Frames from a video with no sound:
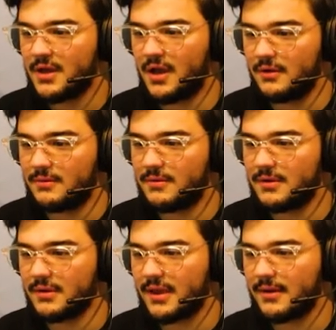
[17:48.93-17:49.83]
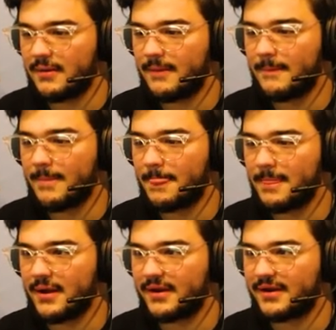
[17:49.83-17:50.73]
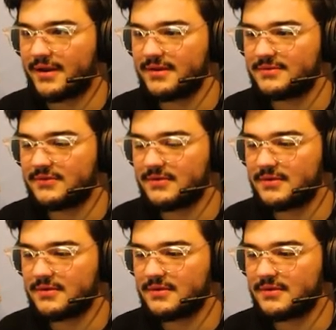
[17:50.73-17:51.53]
Oh. Okay. All right.